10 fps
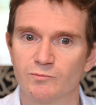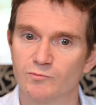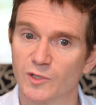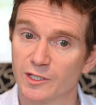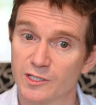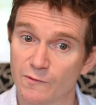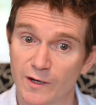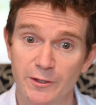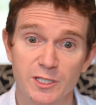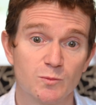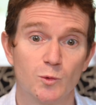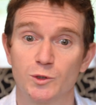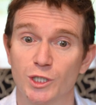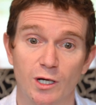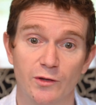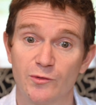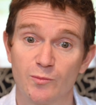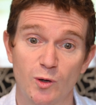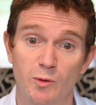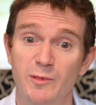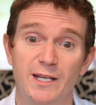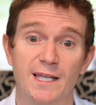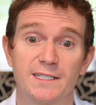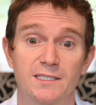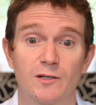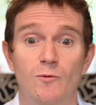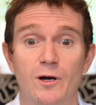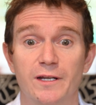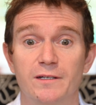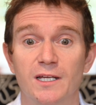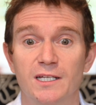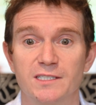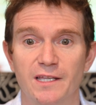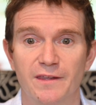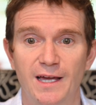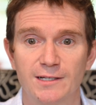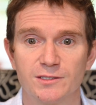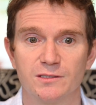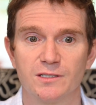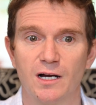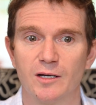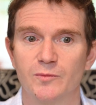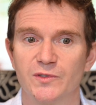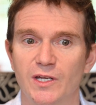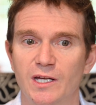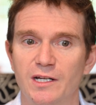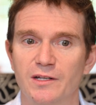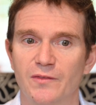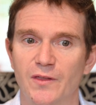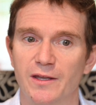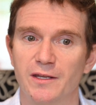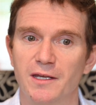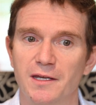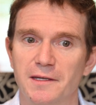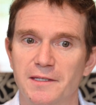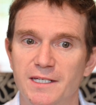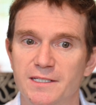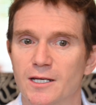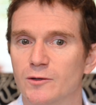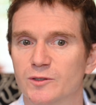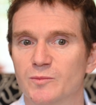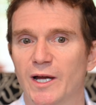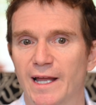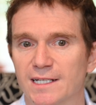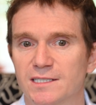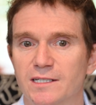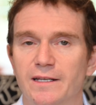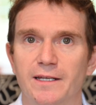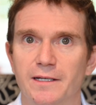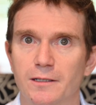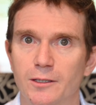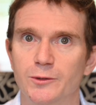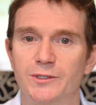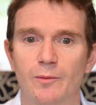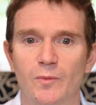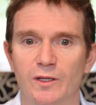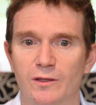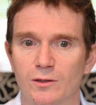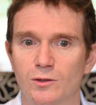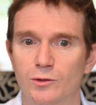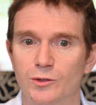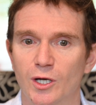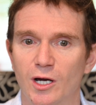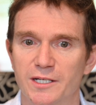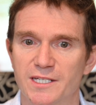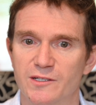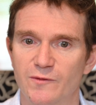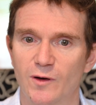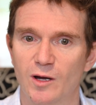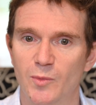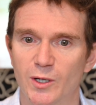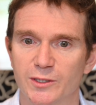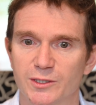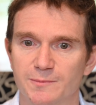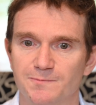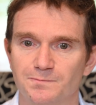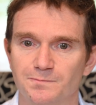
But there's a very small chance, probably less than 1 in 10,000 times, that these notes might accidentally include something that could identify a person.